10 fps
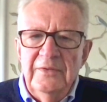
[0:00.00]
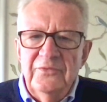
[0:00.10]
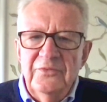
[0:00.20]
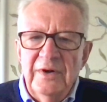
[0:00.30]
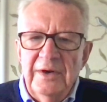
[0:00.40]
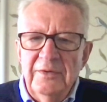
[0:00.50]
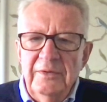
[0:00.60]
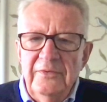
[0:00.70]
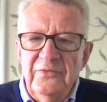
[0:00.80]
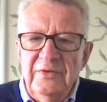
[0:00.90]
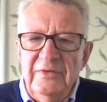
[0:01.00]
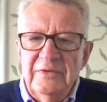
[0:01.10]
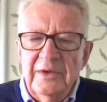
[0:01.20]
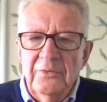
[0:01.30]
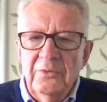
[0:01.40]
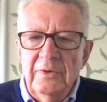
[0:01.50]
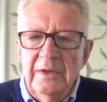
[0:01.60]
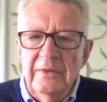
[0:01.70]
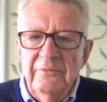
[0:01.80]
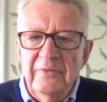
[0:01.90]
It's a viral disease like all
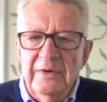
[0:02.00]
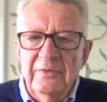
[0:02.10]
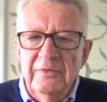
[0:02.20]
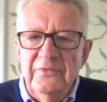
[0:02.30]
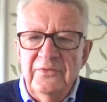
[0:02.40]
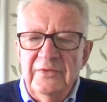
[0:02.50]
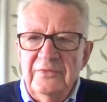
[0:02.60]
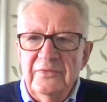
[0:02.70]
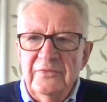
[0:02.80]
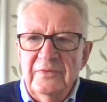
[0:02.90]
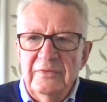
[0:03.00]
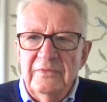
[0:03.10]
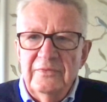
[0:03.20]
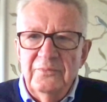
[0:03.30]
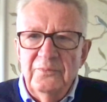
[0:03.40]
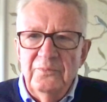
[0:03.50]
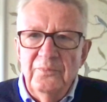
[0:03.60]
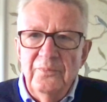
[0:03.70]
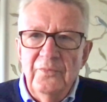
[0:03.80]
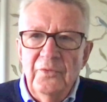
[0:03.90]
other viral diseases. It's
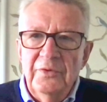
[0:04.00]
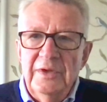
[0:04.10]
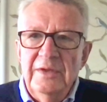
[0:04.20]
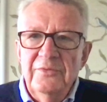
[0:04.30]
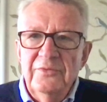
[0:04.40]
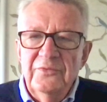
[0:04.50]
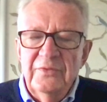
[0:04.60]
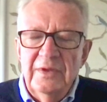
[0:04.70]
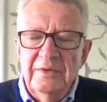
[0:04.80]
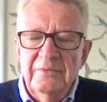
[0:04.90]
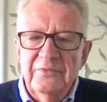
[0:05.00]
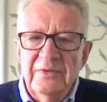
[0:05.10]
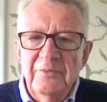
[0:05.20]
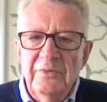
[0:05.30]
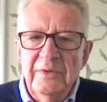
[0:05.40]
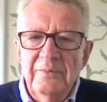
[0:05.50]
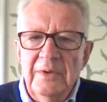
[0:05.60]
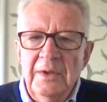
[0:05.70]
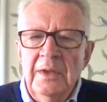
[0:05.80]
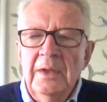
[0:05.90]
more dangerous than some of
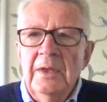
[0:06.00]
them,